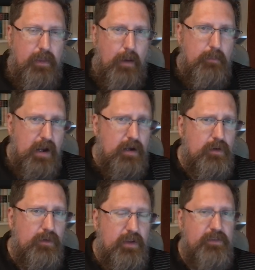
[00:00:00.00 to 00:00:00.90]
a
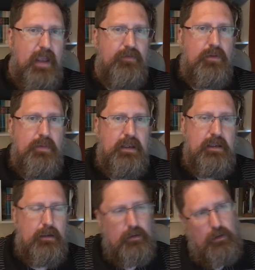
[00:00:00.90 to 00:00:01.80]
miracle doesn't have to
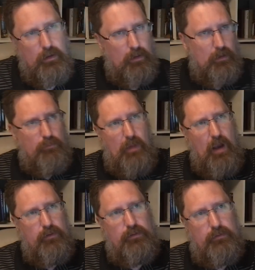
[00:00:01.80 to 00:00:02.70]
be
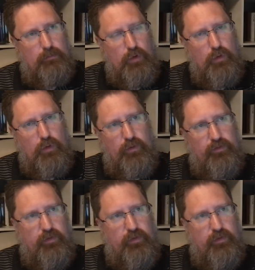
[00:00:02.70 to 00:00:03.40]
mountain move